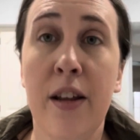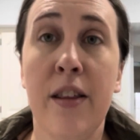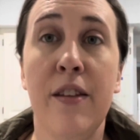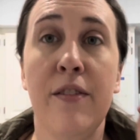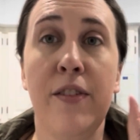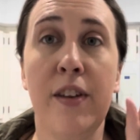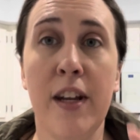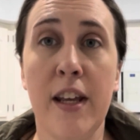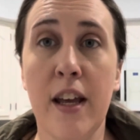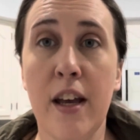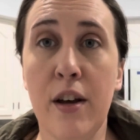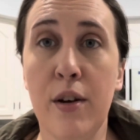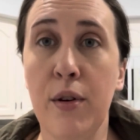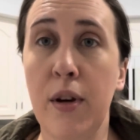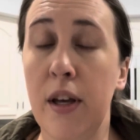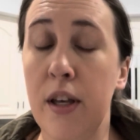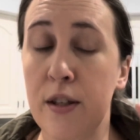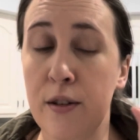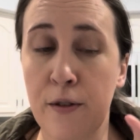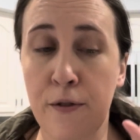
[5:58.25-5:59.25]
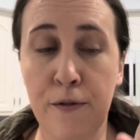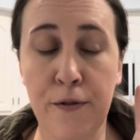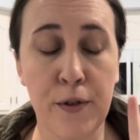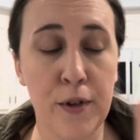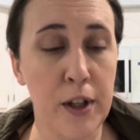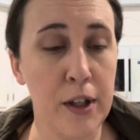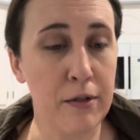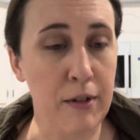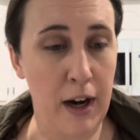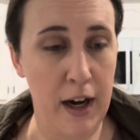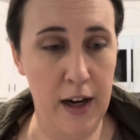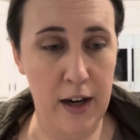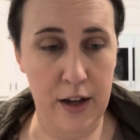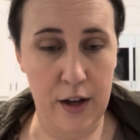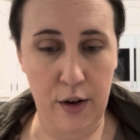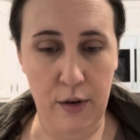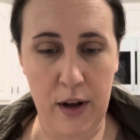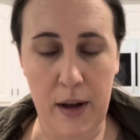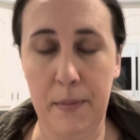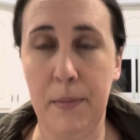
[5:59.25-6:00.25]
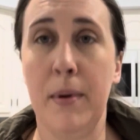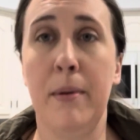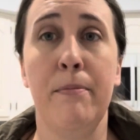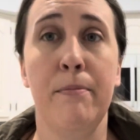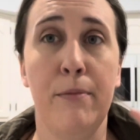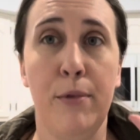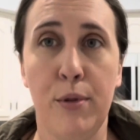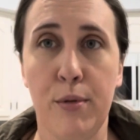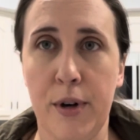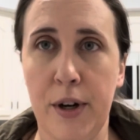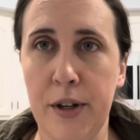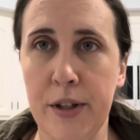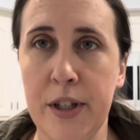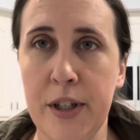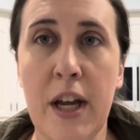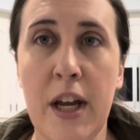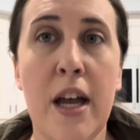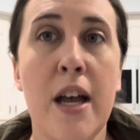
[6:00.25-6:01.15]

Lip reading: The video is fully ready to go up. Thrilled.